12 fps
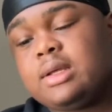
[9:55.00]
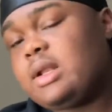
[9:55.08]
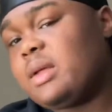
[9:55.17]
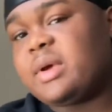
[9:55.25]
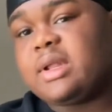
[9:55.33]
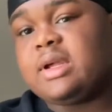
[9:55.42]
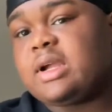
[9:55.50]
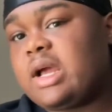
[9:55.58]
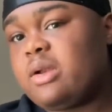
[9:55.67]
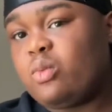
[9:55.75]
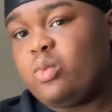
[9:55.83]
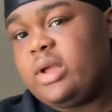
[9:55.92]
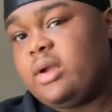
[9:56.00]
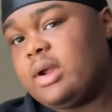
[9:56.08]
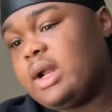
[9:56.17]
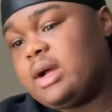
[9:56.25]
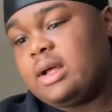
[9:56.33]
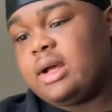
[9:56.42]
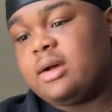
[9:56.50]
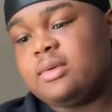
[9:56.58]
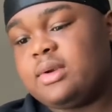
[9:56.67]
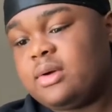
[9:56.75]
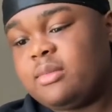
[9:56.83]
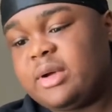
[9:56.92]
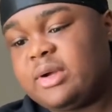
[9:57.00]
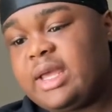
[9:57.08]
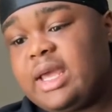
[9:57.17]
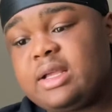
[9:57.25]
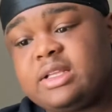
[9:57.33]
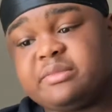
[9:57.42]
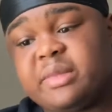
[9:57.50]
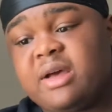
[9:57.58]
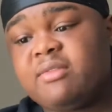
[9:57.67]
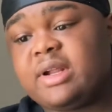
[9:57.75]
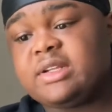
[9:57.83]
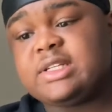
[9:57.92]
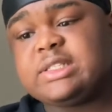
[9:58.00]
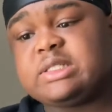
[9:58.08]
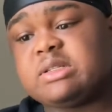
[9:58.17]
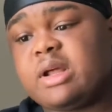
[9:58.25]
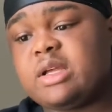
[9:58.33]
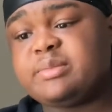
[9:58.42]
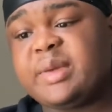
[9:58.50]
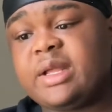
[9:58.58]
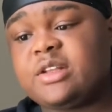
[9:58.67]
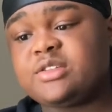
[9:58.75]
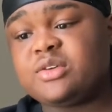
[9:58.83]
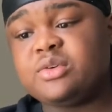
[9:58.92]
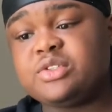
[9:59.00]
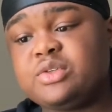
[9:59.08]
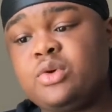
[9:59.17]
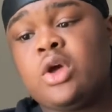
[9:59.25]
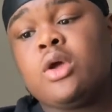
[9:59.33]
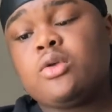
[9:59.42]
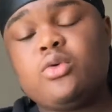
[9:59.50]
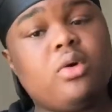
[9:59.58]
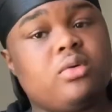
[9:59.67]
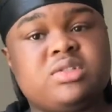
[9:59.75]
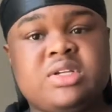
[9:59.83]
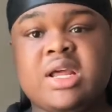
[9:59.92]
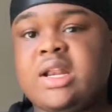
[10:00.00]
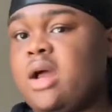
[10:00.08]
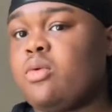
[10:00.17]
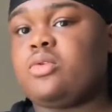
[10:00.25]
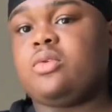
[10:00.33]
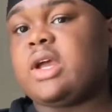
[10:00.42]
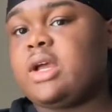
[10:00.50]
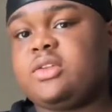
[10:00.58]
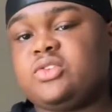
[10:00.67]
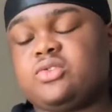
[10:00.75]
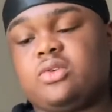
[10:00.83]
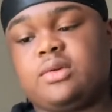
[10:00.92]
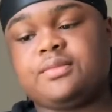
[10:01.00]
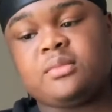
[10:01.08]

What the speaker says: That might look kind of weird. I don't know about khakis, but I feel like this is a nice back to school shoe. You won't stand out when you have these on.